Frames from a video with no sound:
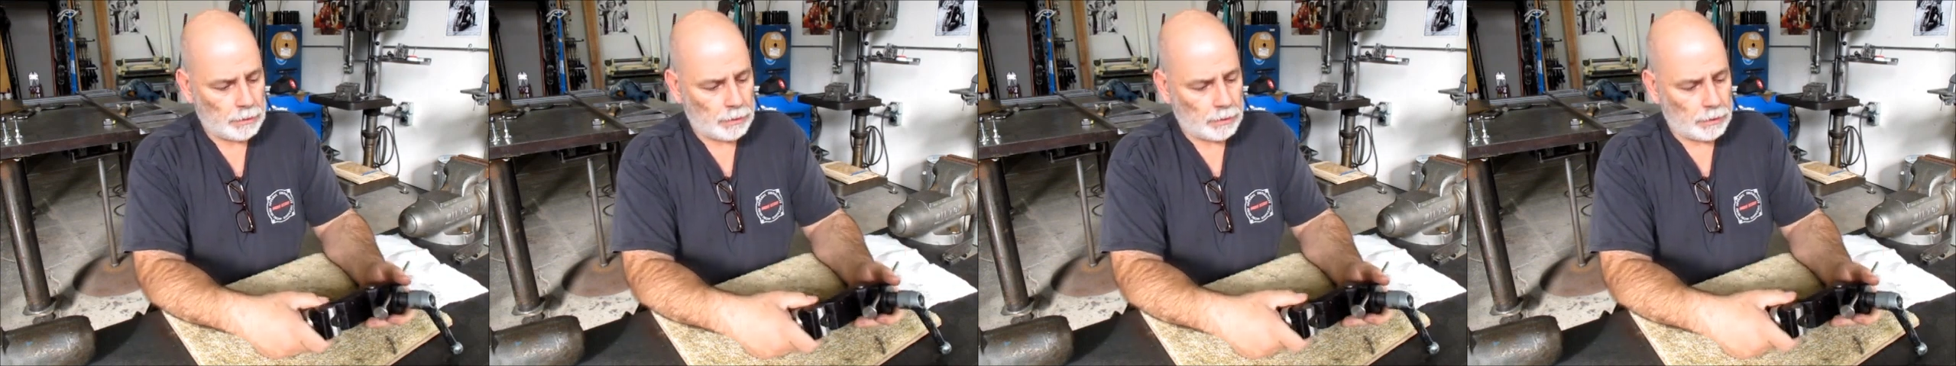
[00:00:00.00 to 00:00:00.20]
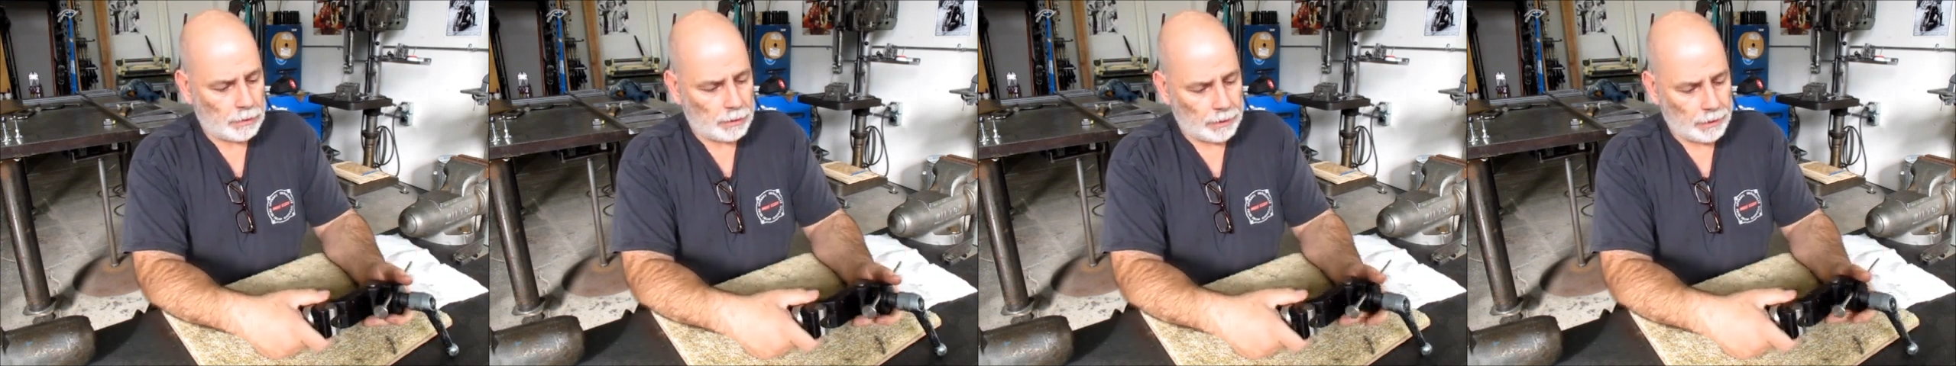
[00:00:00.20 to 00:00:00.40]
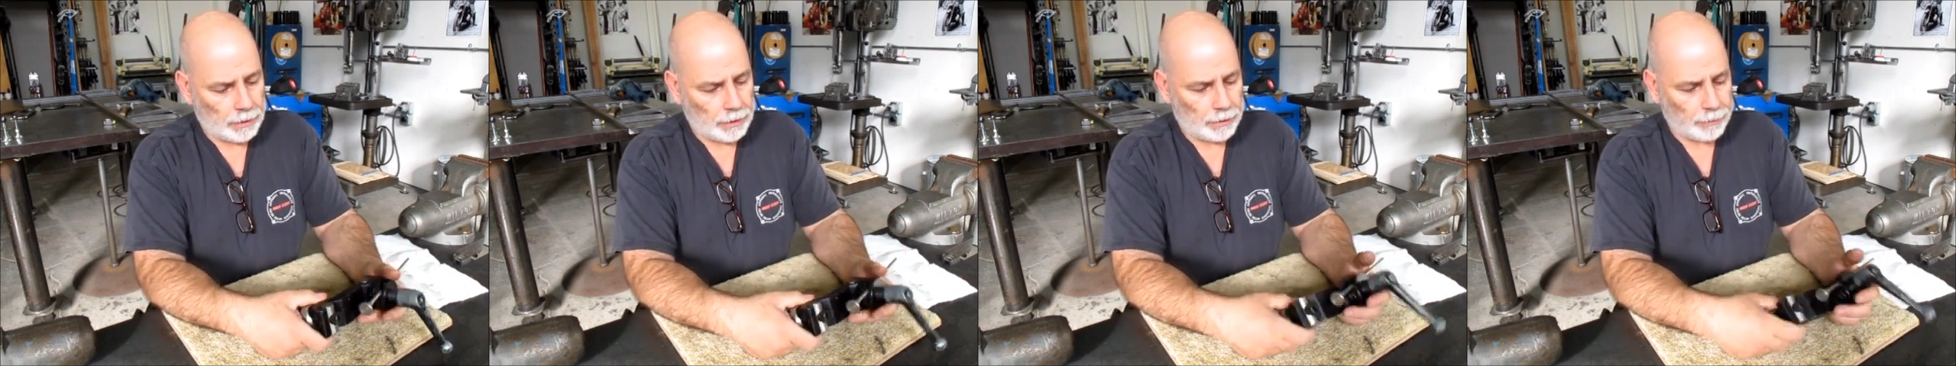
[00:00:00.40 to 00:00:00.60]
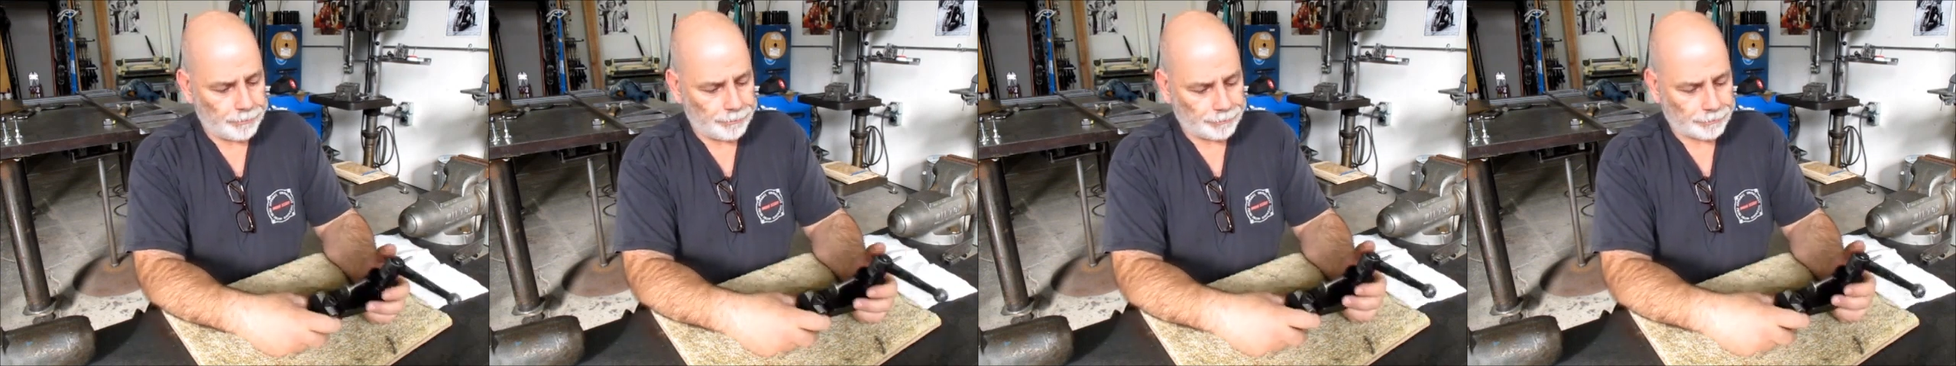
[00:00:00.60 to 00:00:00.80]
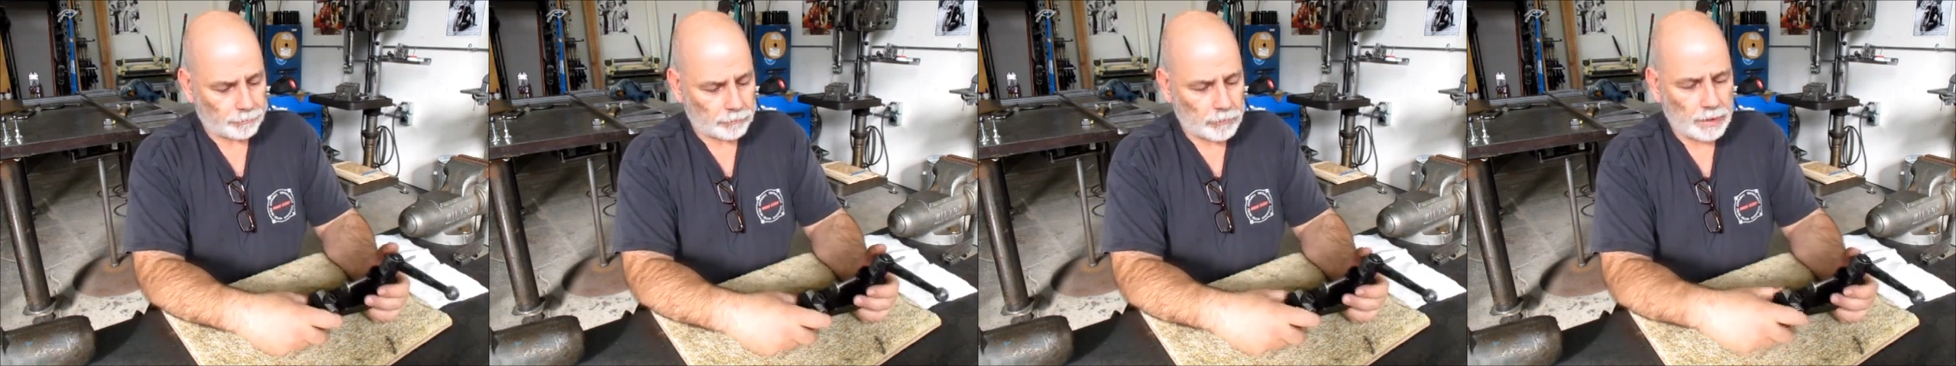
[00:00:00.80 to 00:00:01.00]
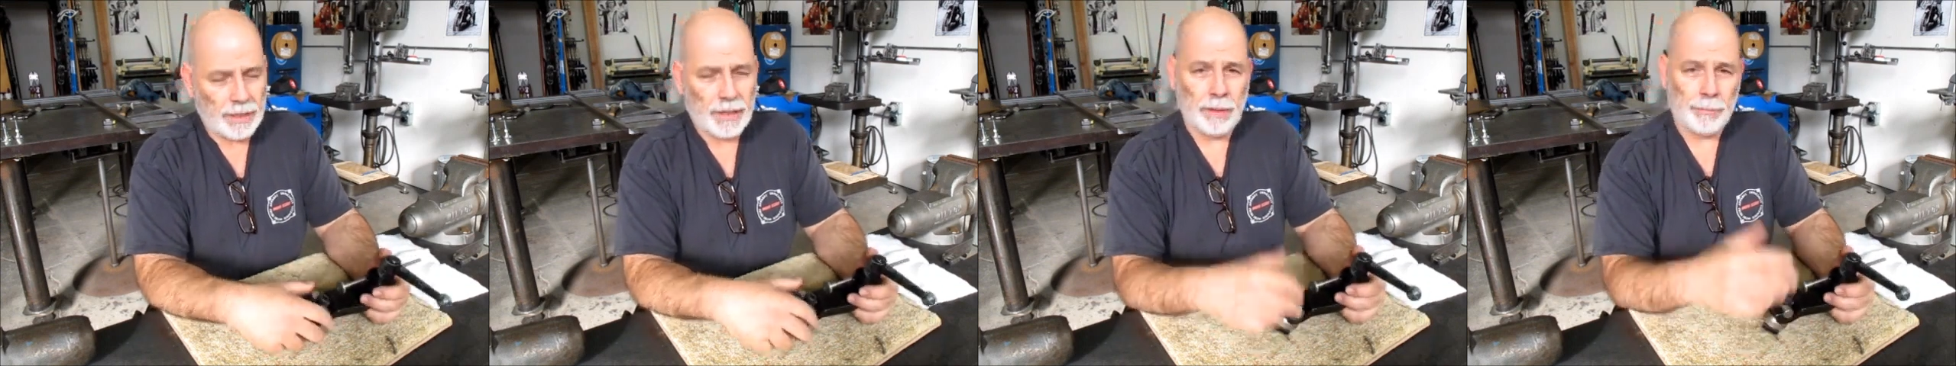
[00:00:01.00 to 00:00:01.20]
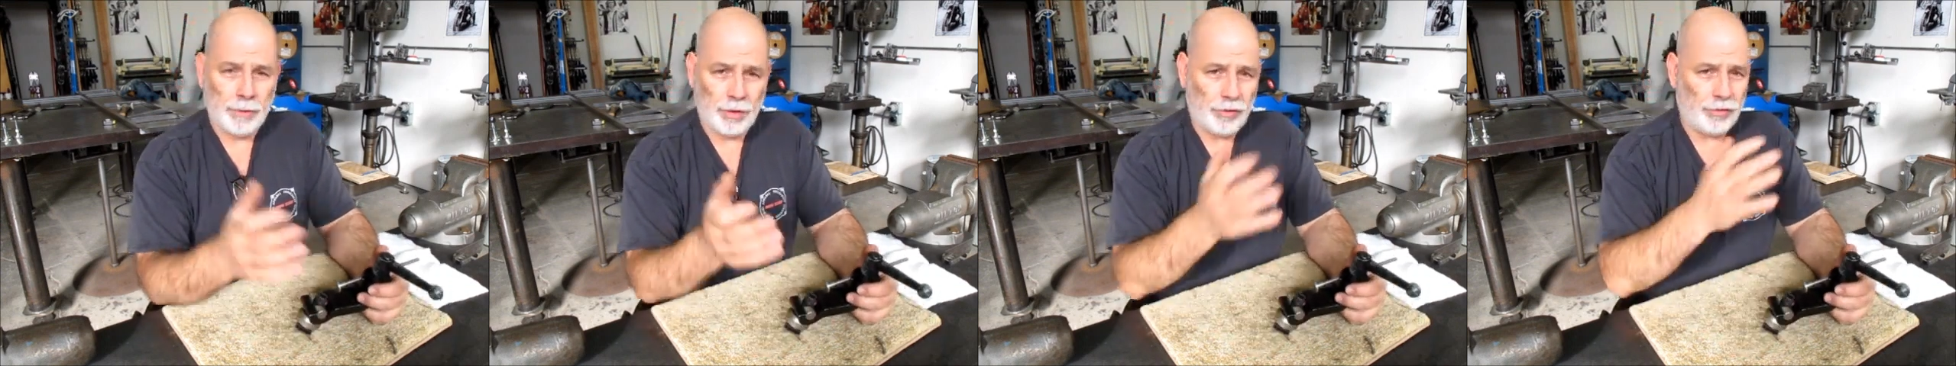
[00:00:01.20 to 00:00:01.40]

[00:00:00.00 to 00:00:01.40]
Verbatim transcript: Um, and I'm going